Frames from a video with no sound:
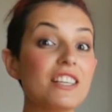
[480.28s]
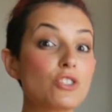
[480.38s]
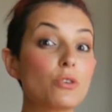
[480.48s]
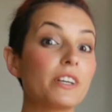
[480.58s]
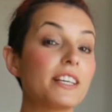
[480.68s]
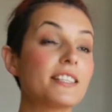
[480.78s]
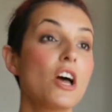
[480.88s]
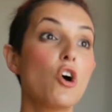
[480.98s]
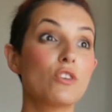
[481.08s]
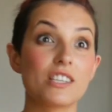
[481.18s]
any
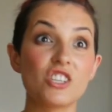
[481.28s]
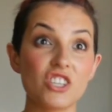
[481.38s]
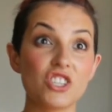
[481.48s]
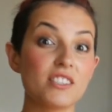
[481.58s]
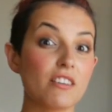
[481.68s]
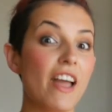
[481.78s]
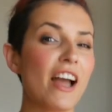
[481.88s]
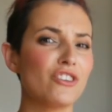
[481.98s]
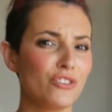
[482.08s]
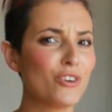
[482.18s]
stories or suggestions of
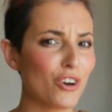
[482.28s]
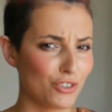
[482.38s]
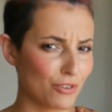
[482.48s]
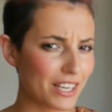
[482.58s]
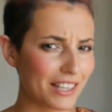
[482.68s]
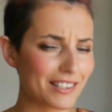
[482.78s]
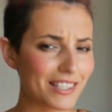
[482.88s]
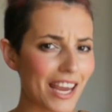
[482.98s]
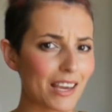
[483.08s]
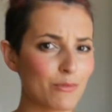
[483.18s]
how you got your kids
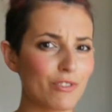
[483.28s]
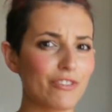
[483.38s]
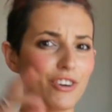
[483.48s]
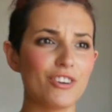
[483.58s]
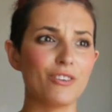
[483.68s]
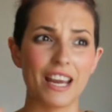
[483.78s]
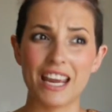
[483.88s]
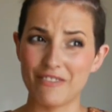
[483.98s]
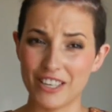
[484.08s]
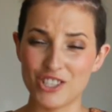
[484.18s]
to eat more food or
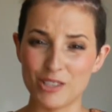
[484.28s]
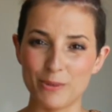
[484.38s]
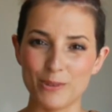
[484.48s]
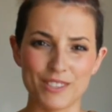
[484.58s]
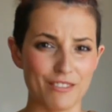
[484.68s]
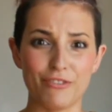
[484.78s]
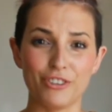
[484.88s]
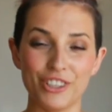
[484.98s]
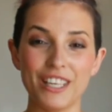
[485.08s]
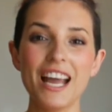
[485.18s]
eat vegetables and
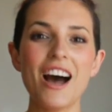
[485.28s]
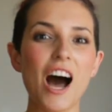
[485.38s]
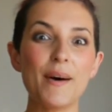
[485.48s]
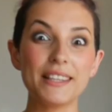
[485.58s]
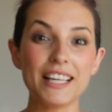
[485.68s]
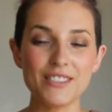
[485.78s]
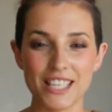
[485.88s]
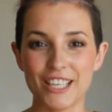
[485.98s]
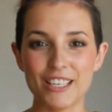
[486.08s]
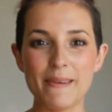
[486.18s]
fruit. I would love
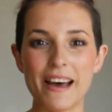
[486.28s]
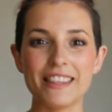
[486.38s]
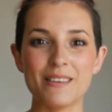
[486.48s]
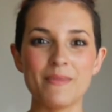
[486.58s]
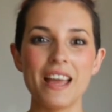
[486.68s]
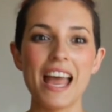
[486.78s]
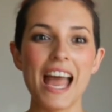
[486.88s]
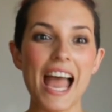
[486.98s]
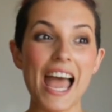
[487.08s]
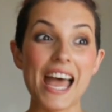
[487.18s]
to hear about them.
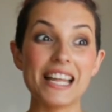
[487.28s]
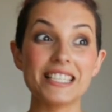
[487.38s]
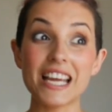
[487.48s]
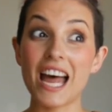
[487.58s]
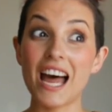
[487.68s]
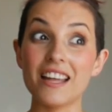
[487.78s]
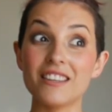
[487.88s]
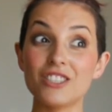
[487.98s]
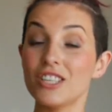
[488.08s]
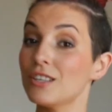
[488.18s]
And
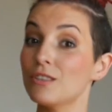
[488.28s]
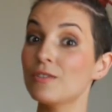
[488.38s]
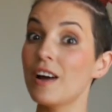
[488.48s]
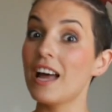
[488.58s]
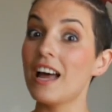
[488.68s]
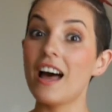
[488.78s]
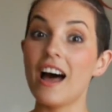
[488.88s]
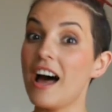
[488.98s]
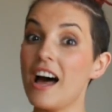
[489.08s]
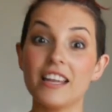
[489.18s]
until
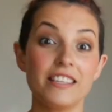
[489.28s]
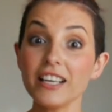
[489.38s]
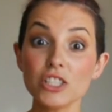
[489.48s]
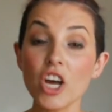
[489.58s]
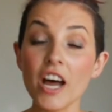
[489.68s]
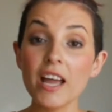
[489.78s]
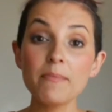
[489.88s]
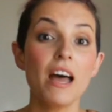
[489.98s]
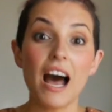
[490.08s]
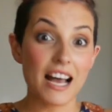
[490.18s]
next
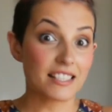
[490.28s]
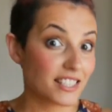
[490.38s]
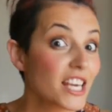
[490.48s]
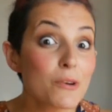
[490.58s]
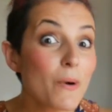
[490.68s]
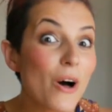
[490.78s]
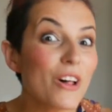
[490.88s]
time, I see you